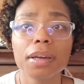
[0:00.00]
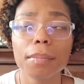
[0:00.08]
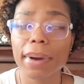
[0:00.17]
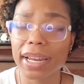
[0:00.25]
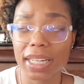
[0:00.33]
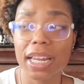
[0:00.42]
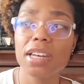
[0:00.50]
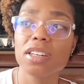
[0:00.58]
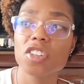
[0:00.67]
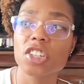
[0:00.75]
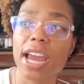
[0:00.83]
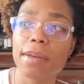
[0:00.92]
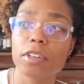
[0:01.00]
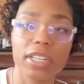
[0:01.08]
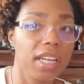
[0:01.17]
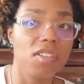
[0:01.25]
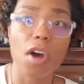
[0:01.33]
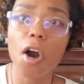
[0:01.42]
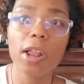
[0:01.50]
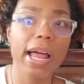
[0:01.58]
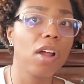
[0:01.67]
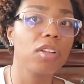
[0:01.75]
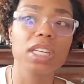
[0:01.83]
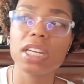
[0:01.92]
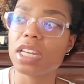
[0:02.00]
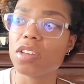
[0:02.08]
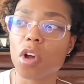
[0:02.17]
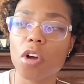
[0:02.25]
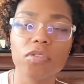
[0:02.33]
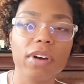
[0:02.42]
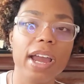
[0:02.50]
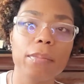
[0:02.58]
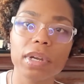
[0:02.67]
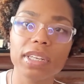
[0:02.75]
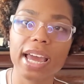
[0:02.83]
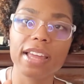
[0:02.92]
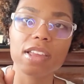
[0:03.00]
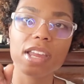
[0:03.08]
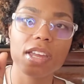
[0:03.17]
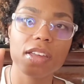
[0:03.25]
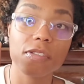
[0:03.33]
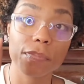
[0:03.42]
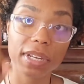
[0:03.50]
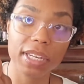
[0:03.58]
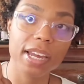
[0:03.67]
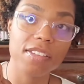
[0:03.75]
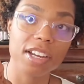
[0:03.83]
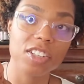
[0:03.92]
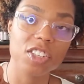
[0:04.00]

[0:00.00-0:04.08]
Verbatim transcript: by the end of the chapter. He's all healthy, he's all fine, but that is BS. I